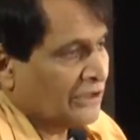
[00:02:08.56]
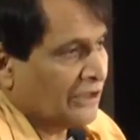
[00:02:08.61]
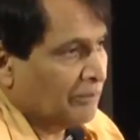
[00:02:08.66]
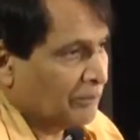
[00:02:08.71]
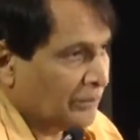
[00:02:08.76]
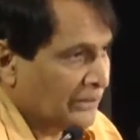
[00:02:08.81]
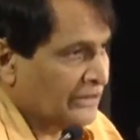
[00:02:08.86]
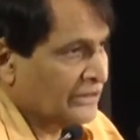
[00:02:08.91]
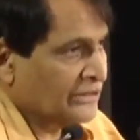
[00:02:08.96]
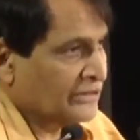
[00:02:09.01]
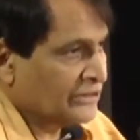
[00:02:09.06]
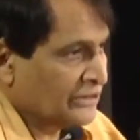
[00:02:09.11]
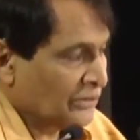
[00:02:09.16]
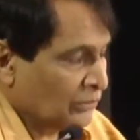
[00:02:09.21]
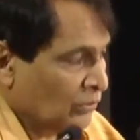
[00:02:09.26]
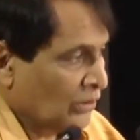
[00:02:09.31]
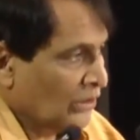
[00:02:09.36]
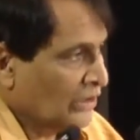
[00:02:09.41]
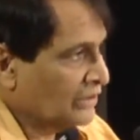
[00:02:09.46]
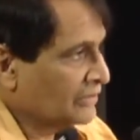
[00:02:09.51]
companies in the
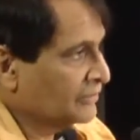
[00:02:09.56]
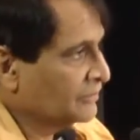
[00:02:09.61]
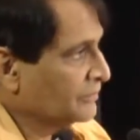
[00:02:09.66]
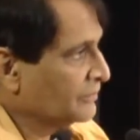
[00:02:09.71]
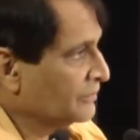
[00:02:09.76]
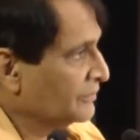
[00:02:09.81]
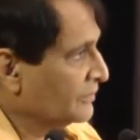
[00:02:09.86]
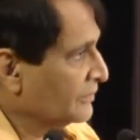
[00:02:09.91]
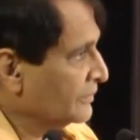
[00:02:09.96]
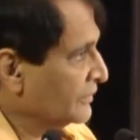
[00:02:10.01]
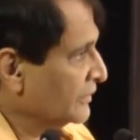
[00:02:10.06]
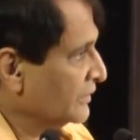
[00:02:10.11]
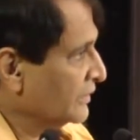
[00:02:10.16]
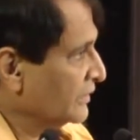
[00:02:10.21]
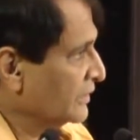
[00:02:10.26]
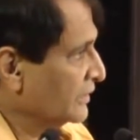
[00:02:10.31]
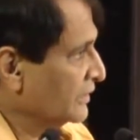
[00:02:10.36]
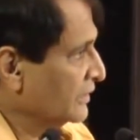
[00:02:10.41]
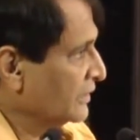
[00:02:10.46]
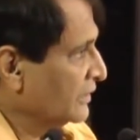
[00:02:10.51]
world,
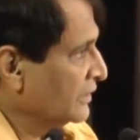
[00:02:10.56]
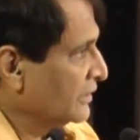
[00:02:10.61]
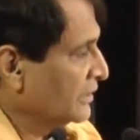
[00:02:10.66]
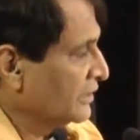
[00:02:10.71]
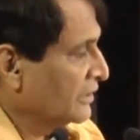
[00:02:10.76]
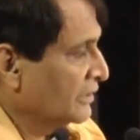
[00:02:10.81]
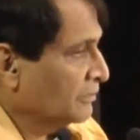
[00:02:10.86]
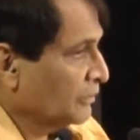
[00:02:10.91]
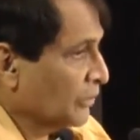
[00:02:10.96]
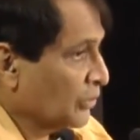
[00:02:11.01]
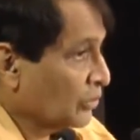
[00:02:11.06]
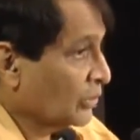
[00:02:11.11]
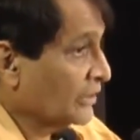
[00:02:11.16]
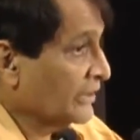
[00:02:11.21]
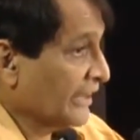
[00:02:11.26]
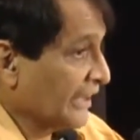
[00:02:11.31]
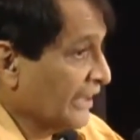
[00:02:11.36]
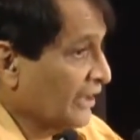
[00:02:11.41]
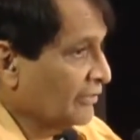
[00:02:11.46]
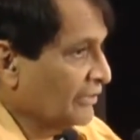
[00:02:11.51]

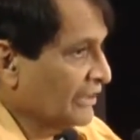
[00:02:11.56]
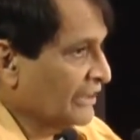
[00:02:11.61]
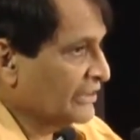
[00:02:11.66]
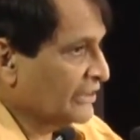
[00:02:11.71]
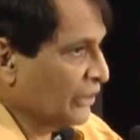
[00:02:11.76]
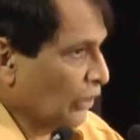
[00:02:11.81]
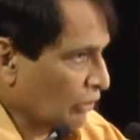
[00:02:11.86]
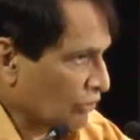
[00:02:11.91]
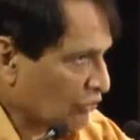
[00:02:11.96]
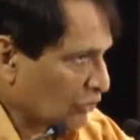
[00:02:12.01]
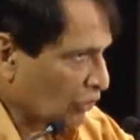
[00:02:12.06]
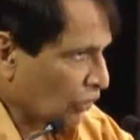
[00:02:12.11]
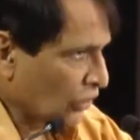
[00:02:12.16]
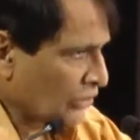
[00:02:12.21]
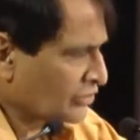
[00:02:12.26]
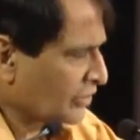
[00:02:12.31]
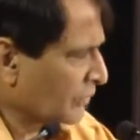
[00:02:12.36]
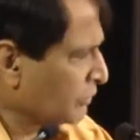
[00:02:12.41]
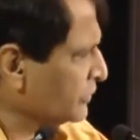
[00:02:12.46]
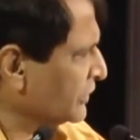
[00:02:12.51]
particularly the railways, they also
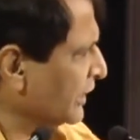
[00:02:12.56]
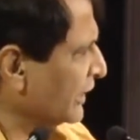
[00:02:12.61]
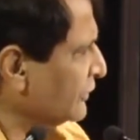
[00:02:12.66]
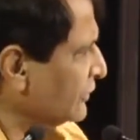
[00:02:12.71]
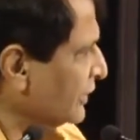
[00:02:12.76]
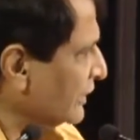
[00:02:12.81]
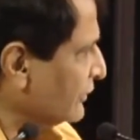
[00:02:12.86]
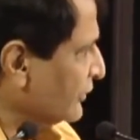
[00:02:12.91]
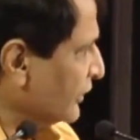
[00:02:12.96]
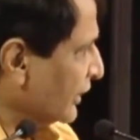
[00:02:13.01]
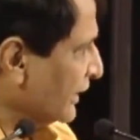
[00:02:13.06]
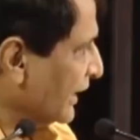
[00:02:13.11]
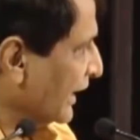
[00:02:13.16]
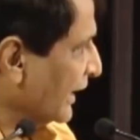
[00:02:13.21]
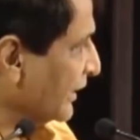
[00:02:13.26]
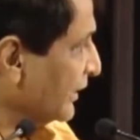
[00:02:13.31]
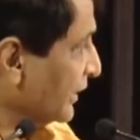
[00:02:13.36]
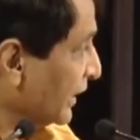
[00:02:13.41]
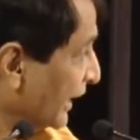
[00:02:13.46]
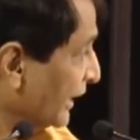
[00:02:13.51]
lost substantial share. They had
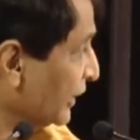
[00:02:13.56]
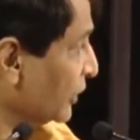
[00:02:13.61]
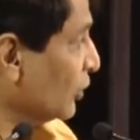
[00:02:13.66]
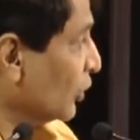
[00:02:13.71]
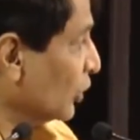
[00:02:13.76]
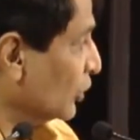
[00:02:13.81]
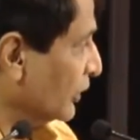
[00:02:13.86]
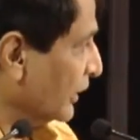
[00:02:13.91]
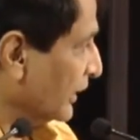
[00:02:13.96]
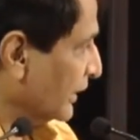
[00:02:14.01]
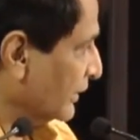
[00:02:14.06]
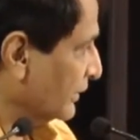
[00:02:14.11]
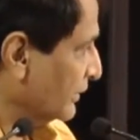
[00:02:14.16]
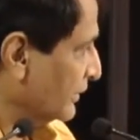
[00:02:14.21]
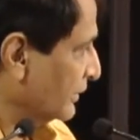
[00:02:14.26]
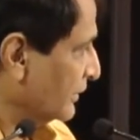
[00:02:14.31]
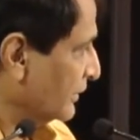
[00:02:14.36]
a negative growth rate.